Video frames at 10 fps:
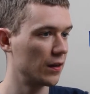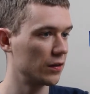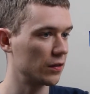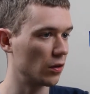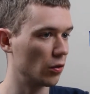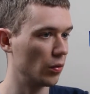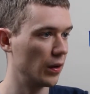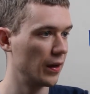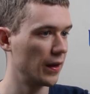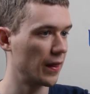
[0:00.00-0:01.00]
So
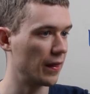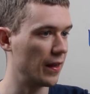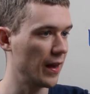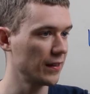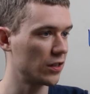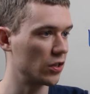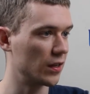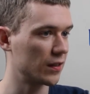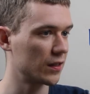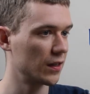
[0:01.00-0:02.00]
that's
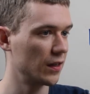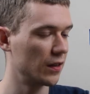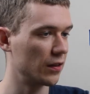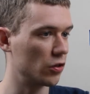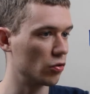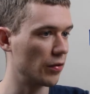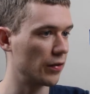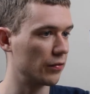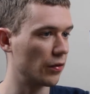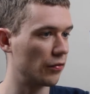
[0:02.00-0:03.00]
just the
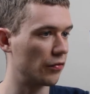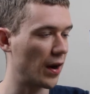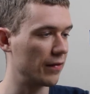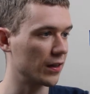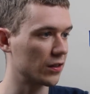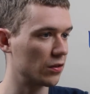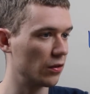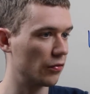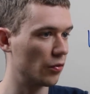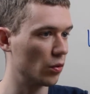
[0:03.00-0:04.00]
derivative of 5x to the
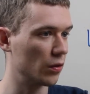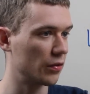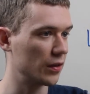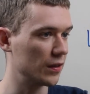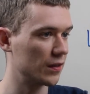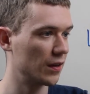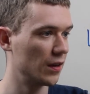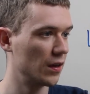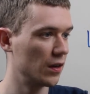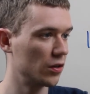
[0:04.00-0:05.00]
fourth is
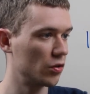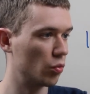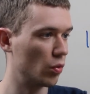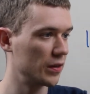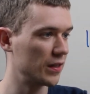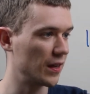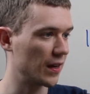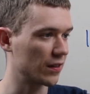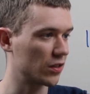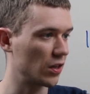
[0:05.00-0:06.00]

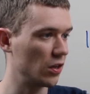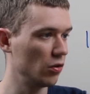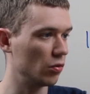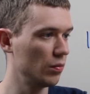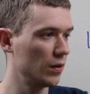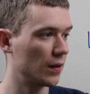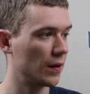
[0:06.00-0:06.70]
20x cubed.